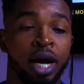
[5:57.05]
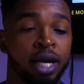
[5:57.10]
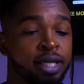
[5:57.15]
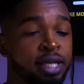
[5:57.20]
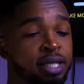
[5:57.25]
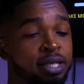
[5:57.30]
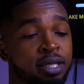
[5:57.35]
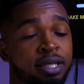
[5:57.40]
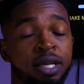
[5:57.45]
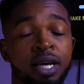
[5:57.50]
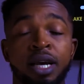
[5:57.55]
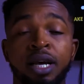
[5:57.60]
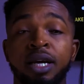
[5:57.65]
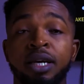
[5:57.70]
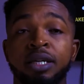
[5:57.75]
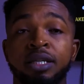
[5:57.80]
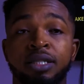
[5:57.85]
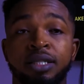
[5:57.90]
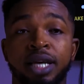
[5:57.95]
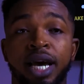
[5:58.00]
And this
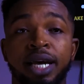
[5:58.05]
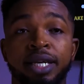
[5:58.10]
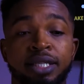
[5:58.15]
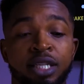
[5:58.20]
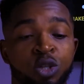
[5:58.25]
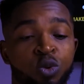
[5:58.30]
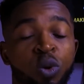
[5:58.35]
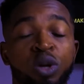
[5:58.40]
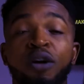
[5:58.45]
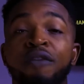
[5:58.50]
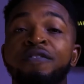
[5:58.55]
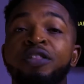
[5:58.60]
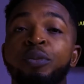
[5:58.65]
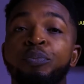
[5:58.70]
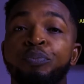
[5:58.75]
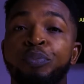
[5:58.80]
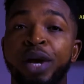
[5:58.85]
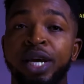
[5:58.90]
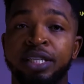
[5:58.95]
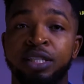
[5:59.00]
site is one of
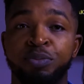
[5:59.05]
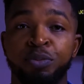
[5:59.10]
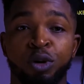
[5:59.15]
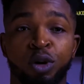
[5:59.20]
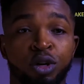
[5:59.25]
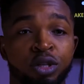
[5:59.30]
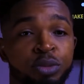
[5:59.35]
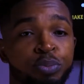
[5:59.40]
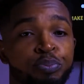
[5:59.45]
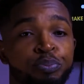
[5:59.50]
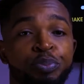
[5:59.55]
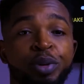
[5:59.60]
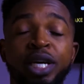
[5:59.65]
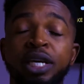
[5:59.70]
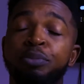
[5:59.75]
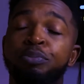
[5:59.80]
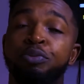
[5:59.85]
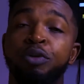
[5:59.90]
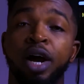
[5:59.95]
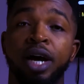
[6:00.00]
the best because
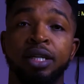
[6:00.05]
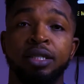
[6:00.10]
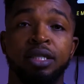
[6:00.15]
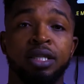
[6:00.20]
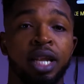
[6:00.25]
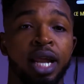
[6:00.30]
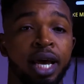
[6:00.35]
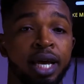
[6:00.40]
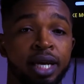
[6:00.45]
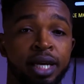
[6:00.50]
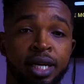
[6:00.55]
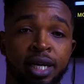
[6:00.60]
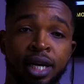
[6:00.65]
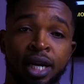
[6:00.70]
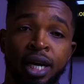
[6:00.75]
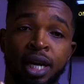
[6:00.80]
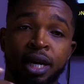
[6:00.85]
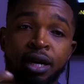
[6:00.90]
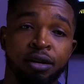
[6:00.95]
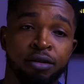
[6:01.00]
big brands like
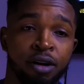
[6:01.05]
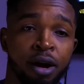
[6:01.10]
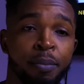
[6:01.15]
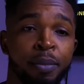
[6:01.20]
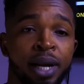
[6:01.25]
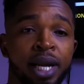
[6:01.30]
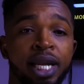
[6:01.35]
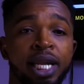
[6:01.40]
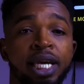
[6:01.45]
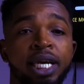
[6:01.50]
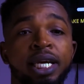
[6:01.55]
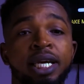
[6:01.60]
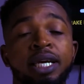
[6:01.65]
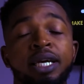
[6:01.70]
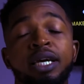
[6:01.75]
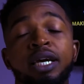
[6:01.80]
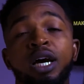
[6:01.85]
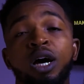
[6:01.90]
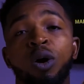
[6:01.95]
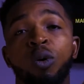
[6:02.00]

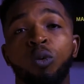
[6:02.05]
Grammarly,